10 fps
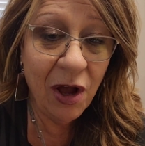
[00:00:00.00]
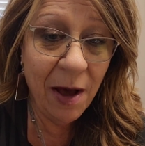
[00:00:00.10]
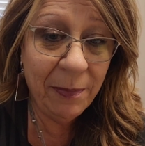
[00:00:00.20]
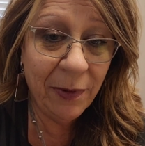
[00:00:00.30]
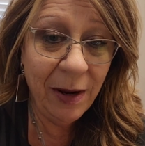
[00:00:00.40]
to
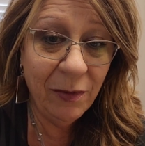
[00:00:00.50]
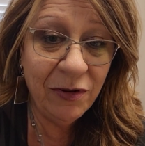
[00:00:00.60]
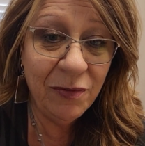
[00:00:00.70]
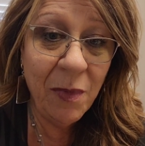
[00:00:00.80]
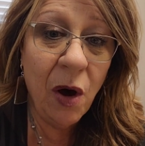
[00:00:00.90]
operate with
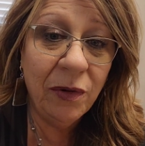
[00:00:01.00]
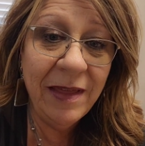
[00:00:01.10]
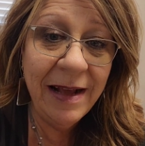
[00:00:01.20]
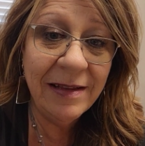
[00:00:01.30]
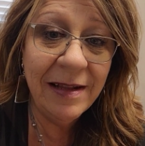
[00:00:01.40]
small
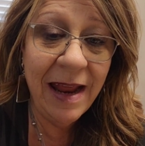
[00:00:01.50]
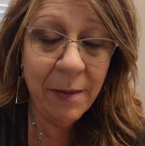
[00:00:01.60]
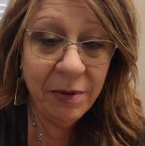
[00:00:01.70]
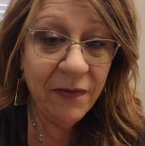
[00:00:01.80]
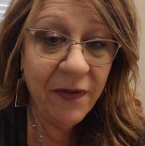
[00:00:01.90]
things and
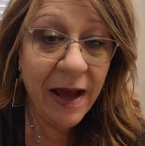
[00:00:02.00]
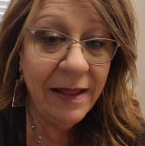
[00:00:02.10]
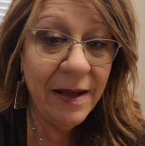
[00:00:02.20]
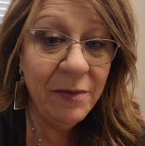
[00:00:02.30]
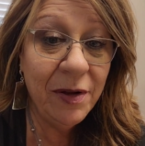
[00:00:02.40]
amplify
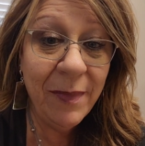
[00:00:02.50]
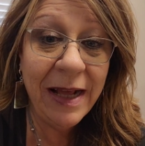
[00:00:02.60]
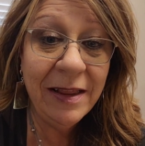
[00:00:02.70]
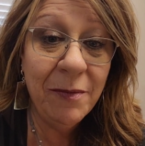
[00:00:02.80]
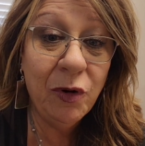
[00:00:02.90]
them to
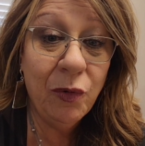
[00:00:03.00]
make them